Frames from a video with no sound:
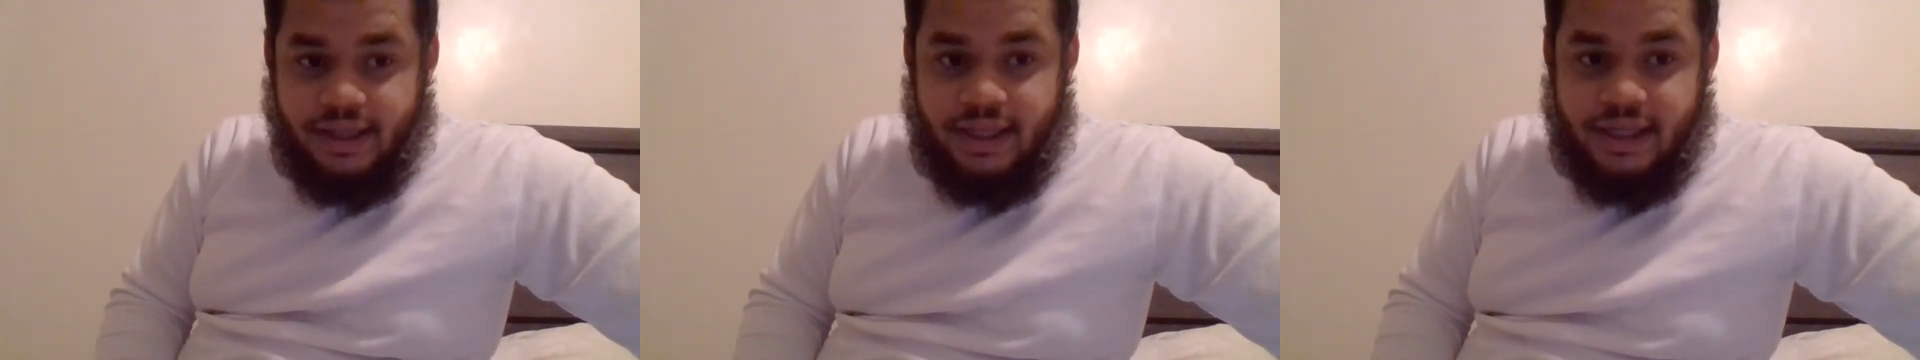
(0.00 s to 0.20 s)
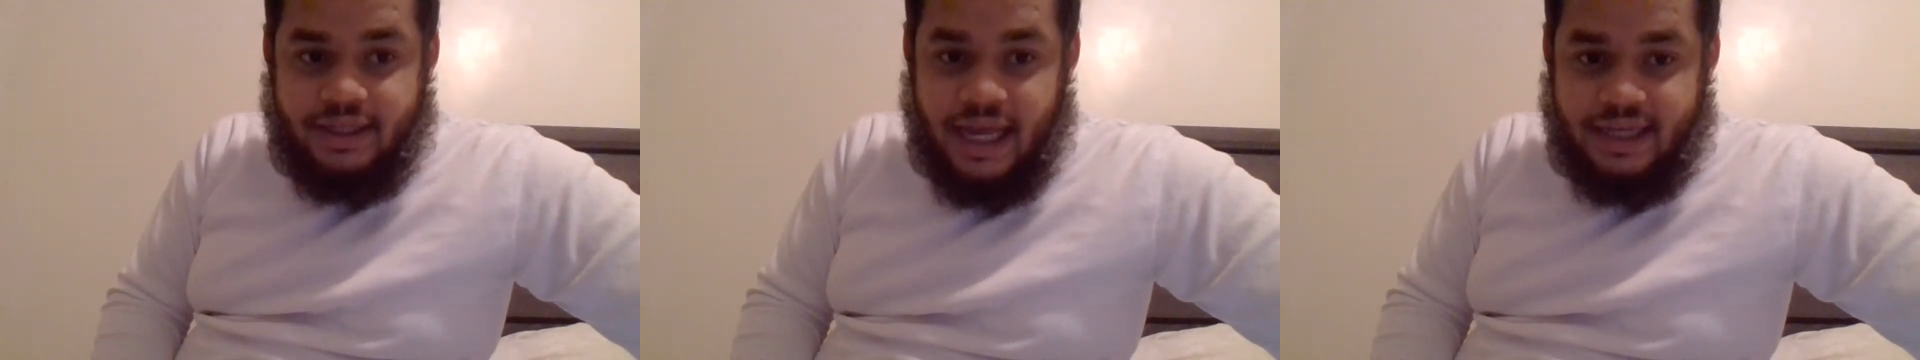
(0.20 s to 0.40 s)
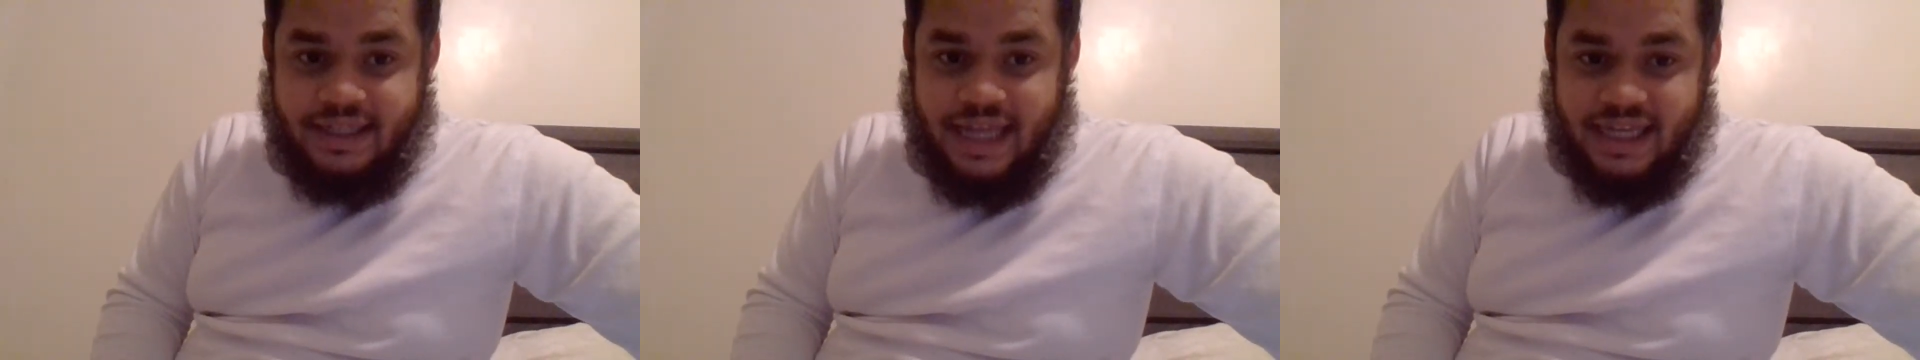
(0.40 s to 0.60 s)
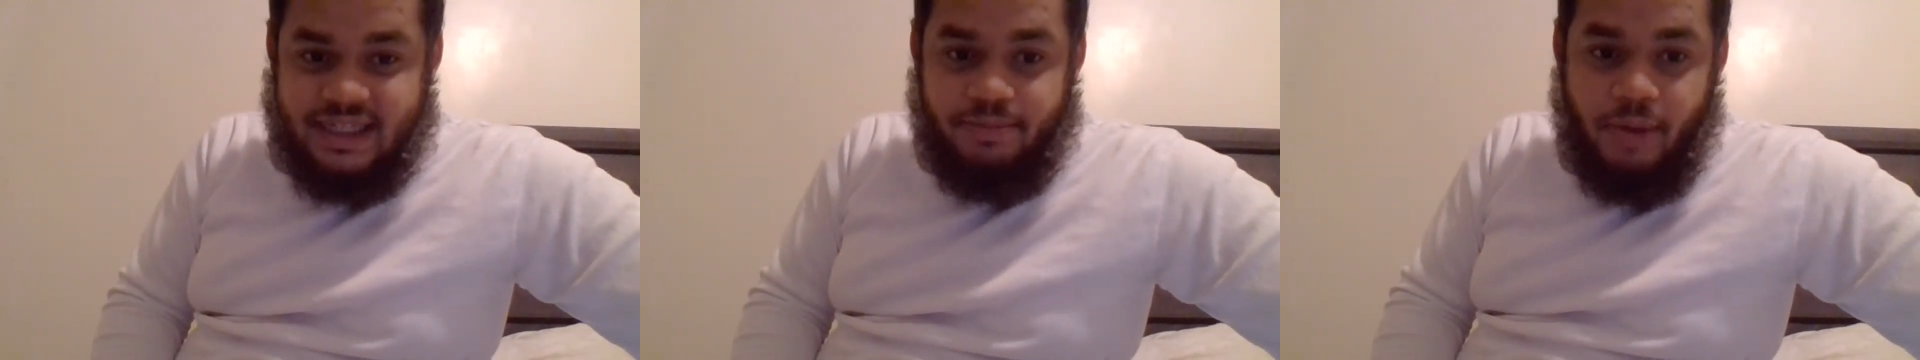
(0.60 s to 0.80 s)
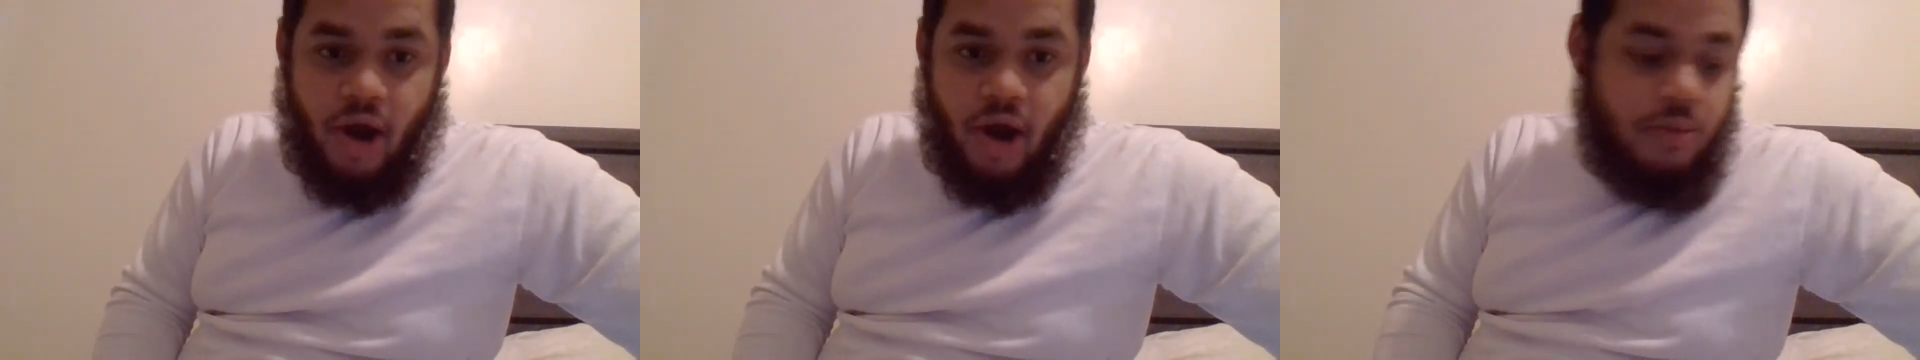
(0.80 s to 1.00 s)
That's
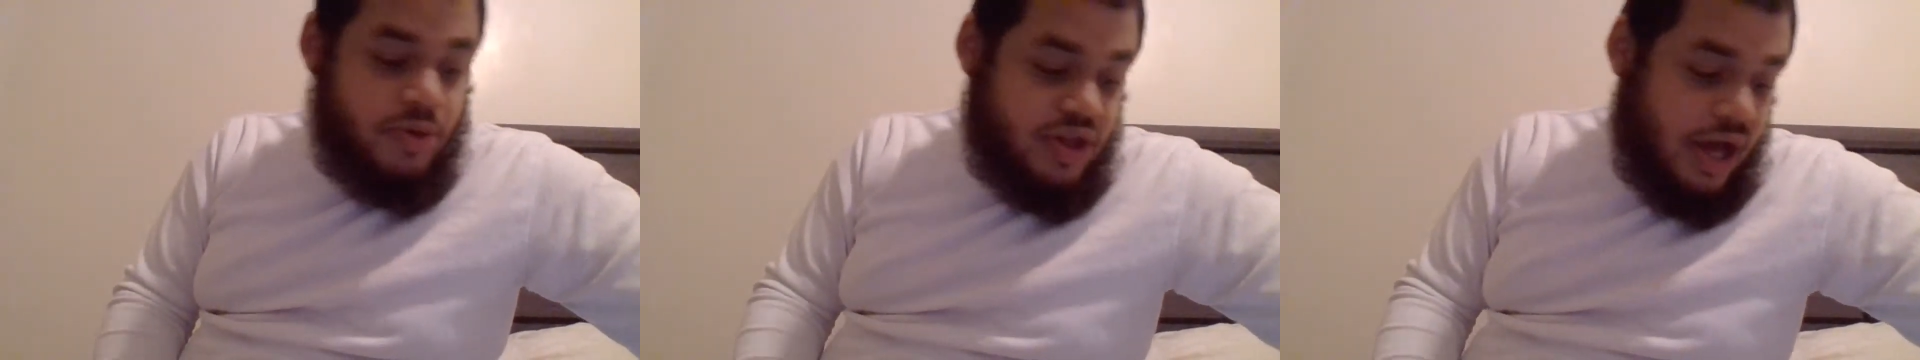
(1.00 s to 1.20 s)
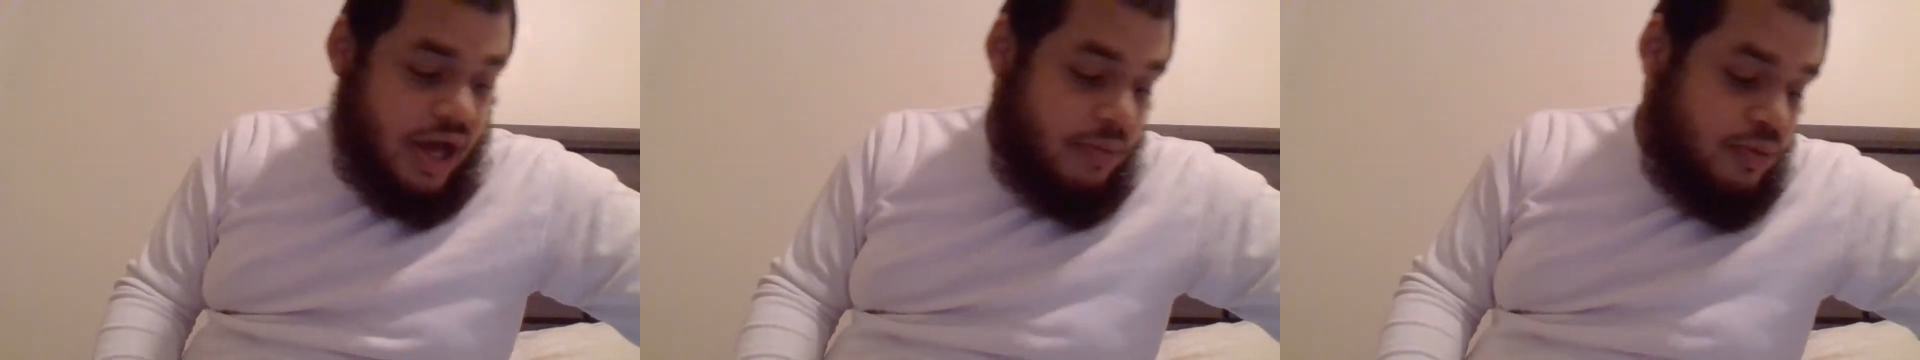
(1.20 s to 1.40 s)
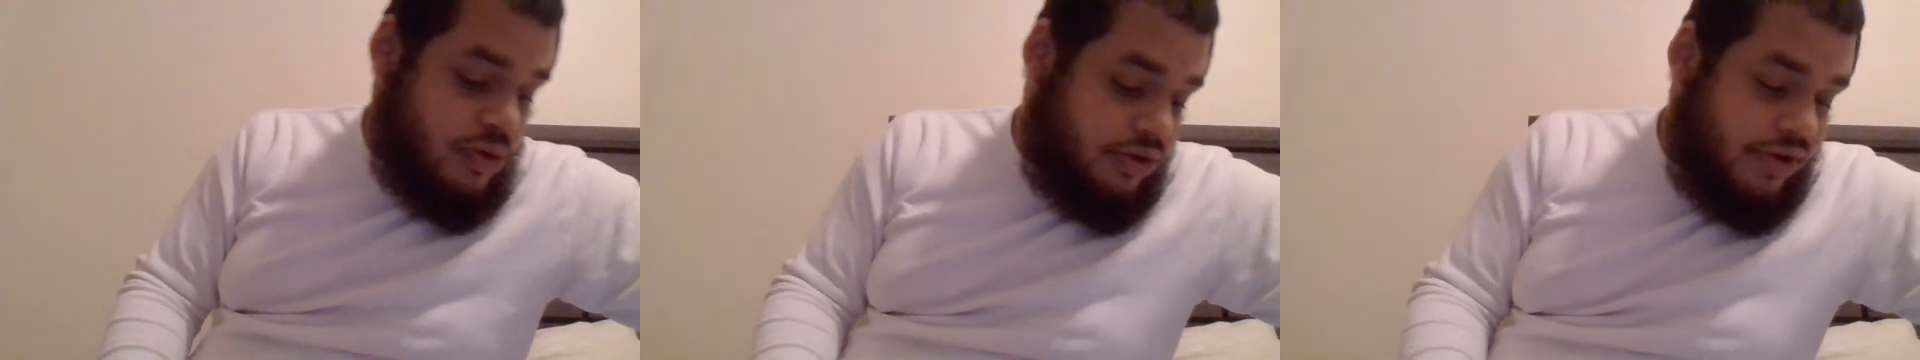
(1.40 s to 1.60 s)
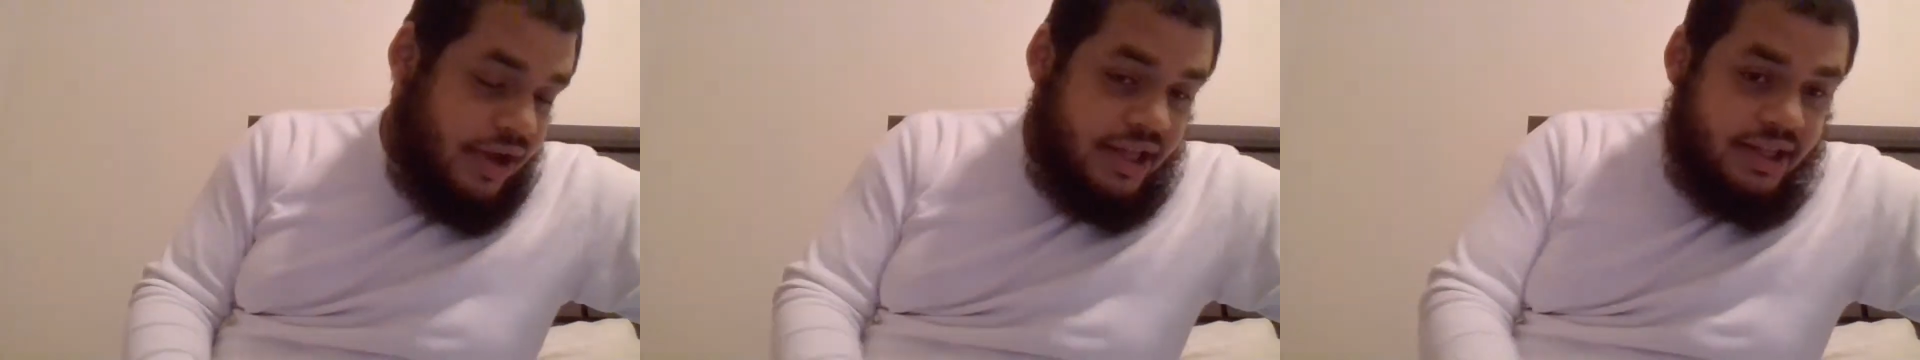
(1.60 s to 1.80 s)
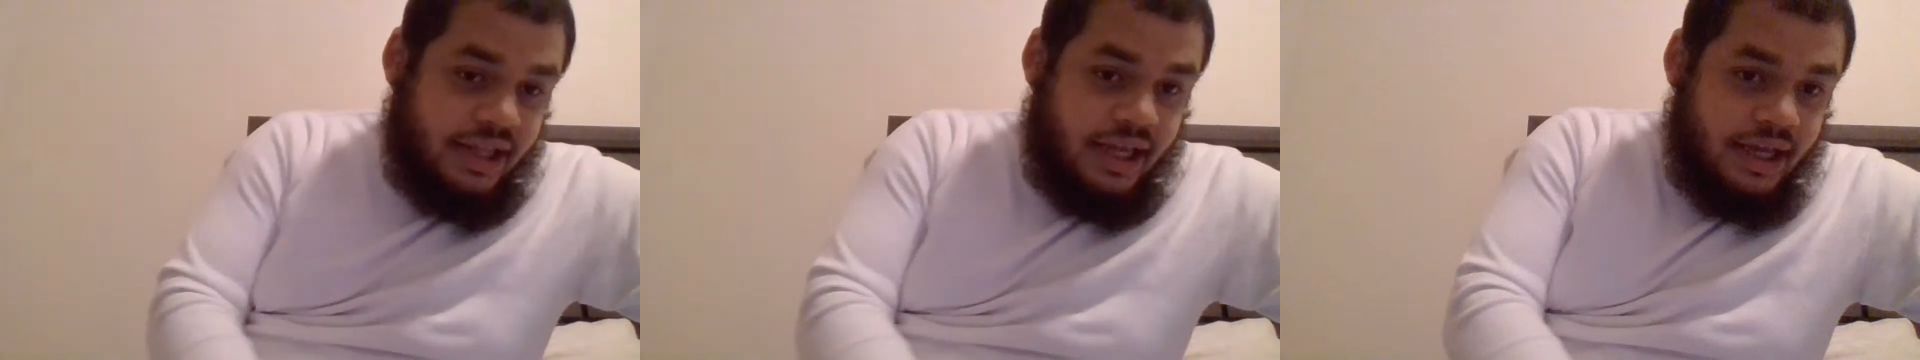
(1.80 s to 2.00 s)
the barbershop one
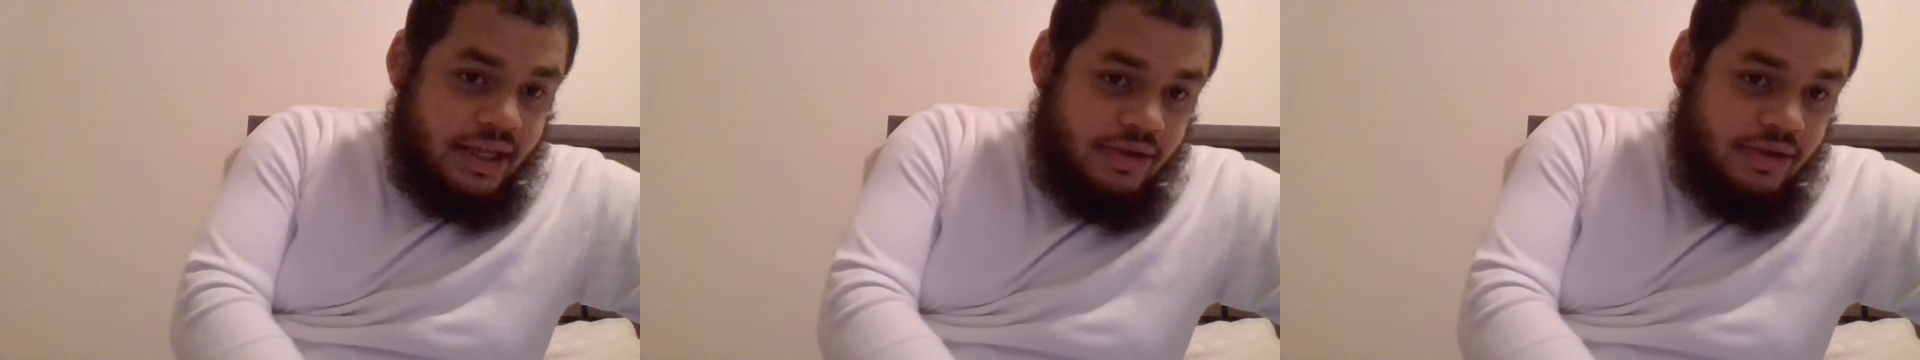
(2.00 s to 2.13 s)
right there.